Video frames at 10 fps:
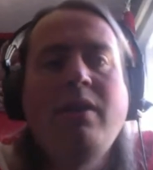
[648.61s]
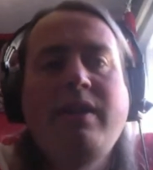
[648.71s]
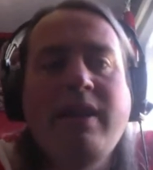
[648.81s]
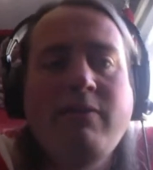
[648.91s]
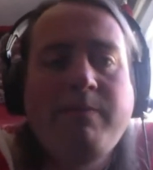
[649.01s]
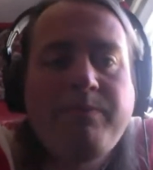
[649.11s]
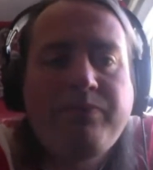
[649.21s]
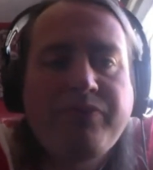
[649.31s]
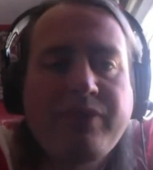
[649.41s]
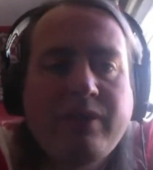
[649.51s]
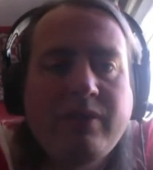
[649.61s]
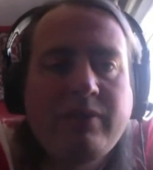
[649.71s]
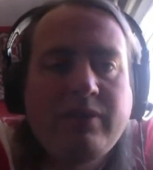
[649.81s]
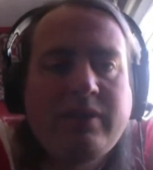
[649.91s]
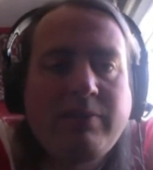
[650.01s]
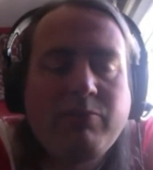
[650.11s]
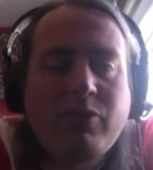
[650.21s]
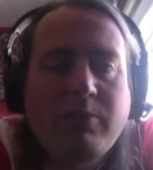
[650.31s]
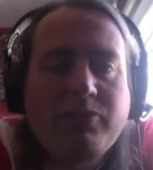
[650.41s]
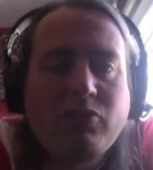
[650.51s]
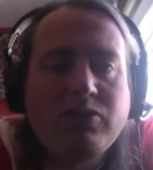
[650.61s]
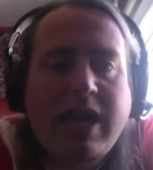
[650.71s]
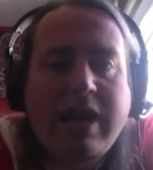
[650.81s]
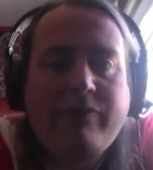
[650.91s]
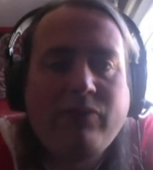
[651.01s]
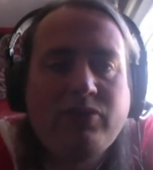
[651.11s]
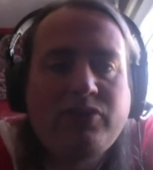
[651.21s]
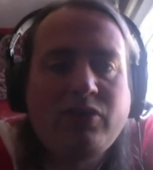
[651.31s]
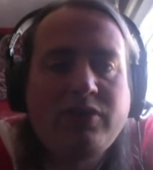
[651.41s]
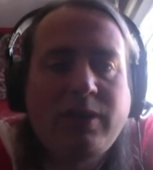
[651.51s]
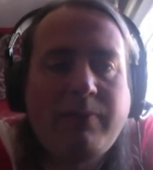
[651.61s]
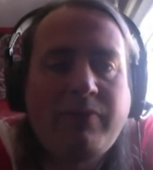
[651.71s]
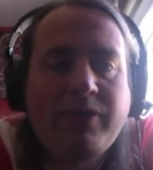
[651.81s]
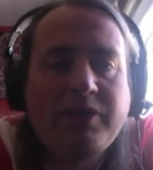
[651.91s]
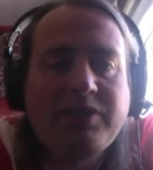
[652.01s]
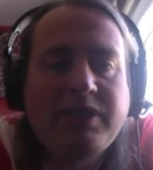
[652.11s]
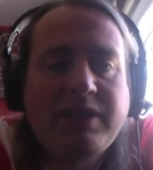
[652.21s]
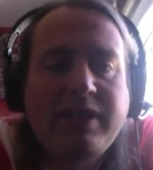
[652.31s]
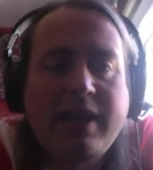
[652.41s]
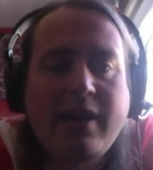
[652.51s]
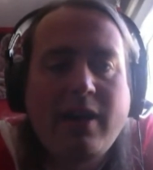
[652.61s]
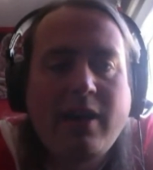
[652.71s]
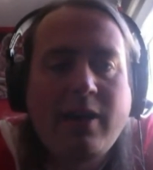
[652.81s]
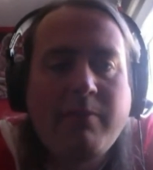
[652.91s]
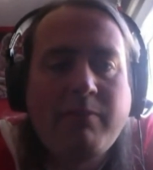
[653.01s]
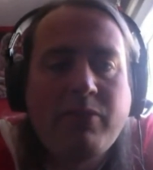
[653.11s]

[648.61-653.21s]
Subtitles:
Now, several clubs, of course, have not signed up for this thing yet. I